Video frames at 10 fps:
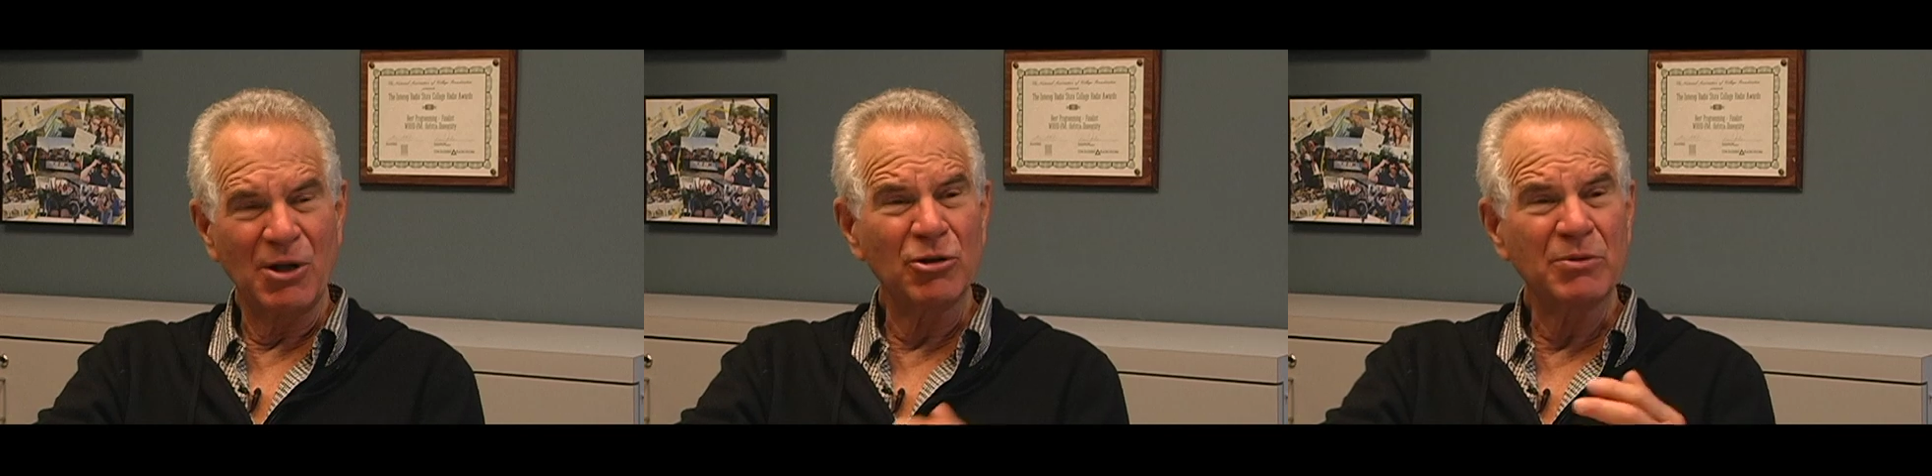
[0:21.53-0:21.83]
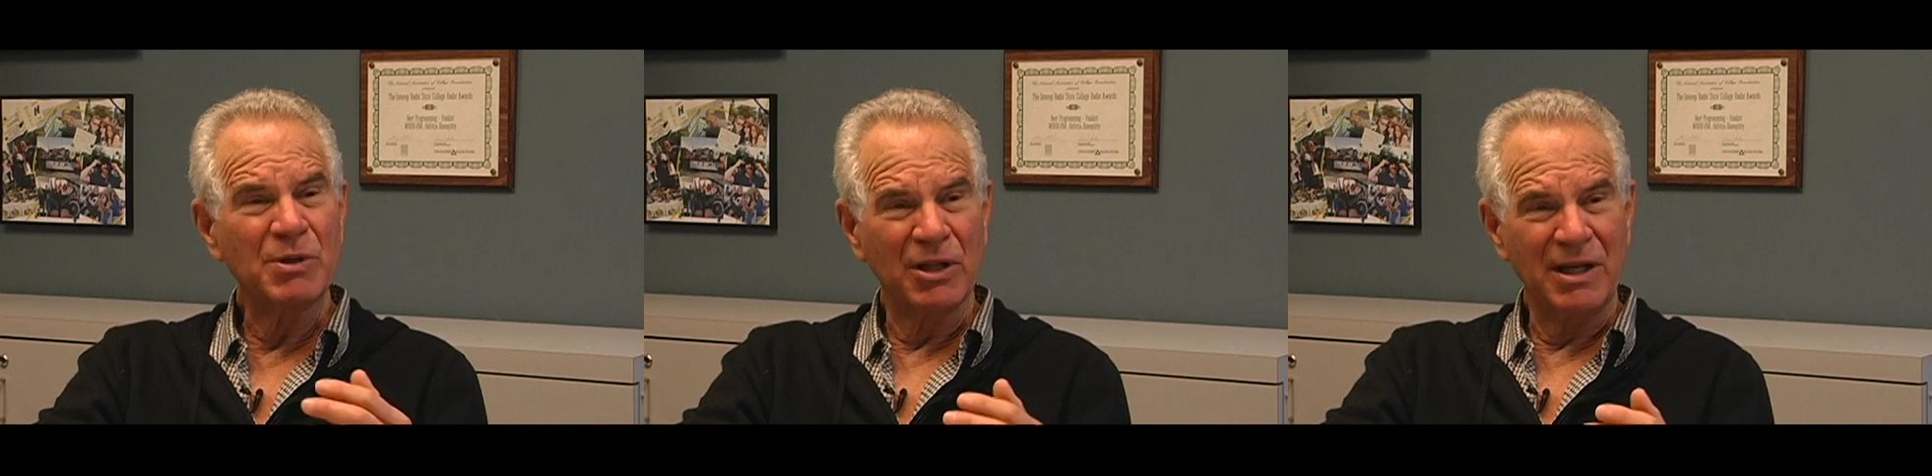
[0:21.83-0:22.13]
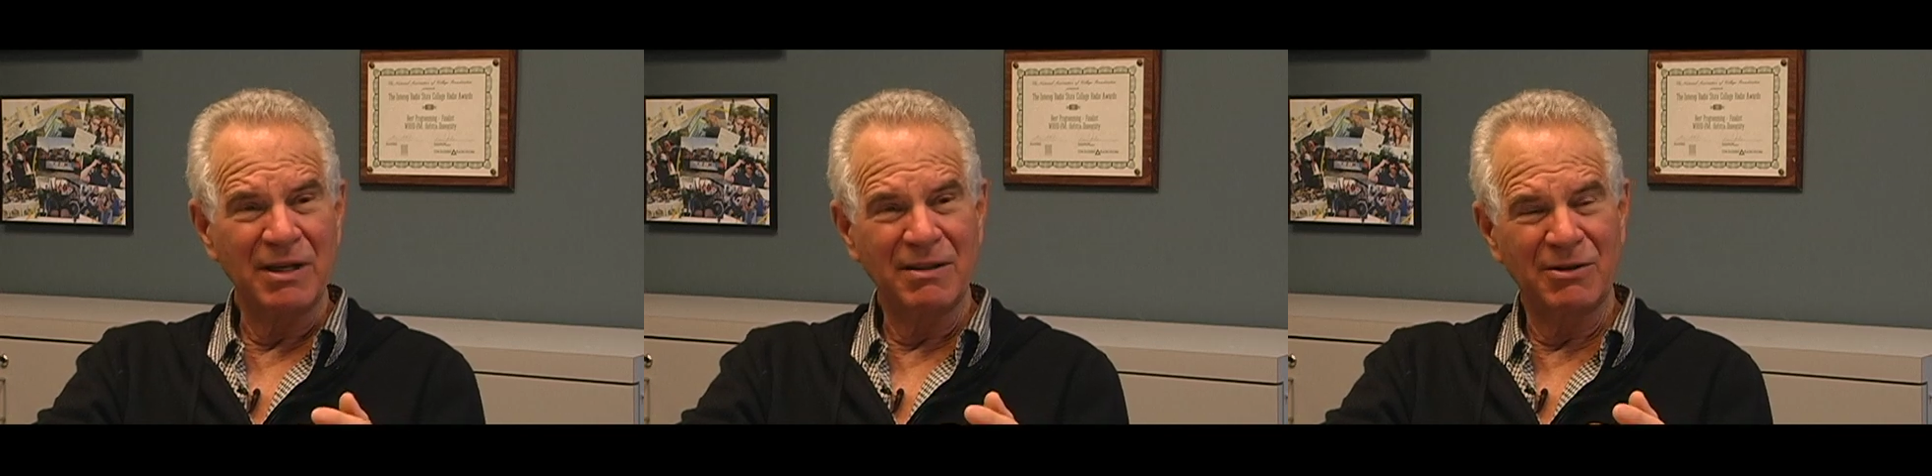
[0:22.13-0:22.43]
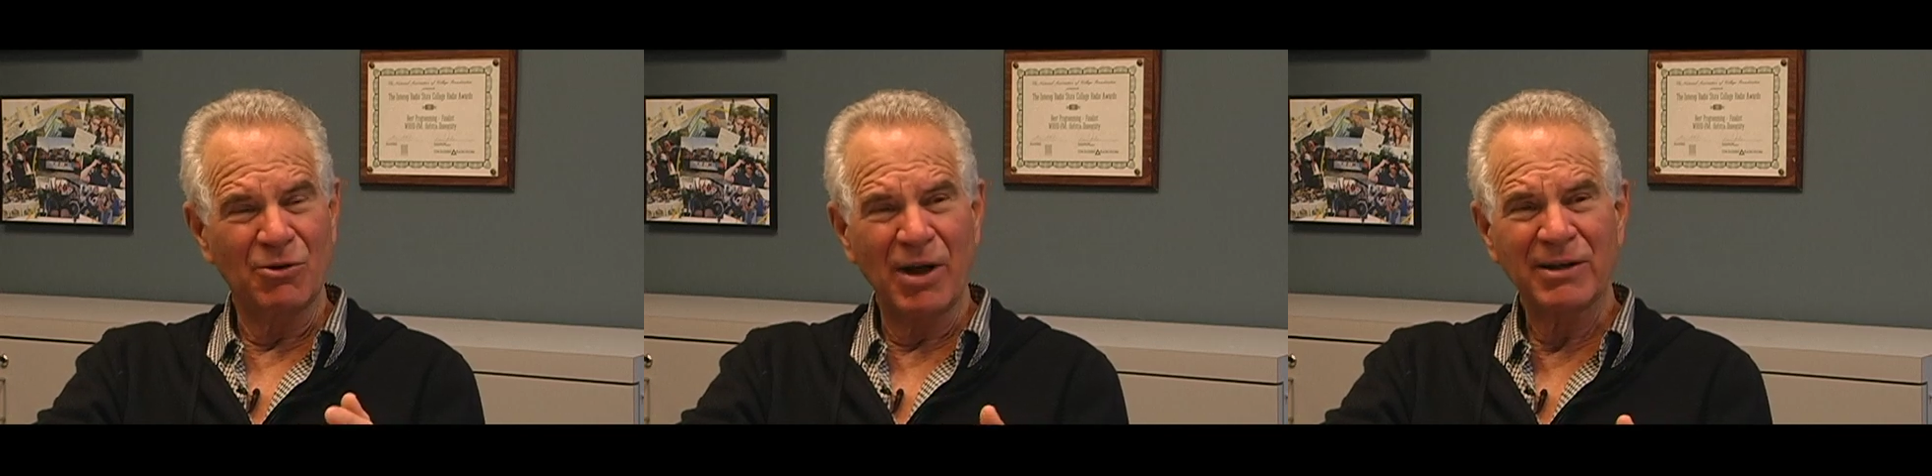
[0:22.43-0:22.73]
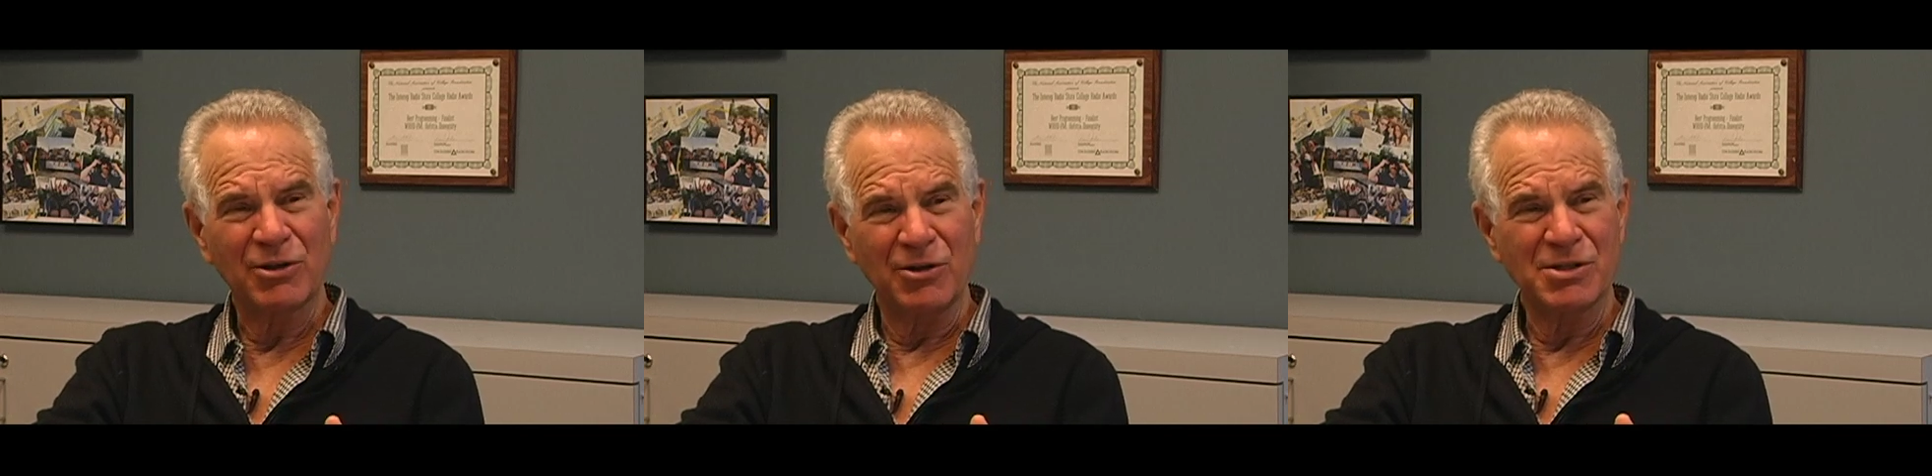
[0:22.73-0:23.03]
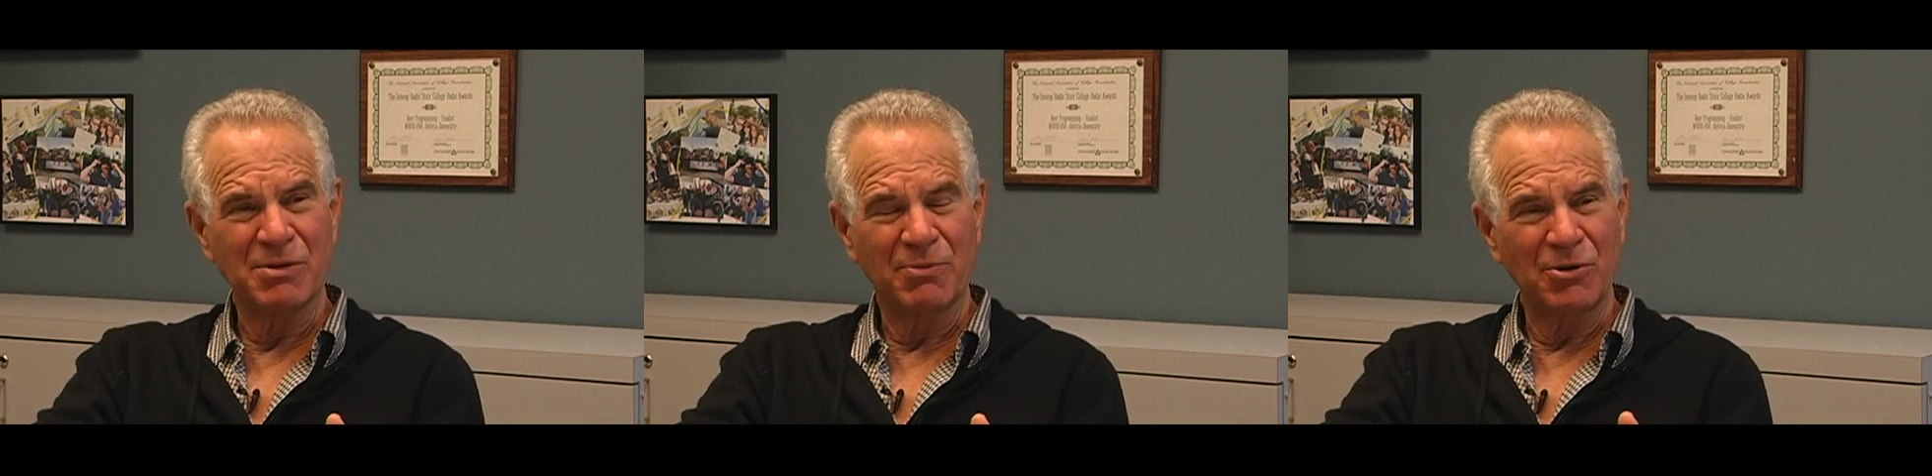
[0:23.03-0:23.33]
I mean, ultimately, the director is the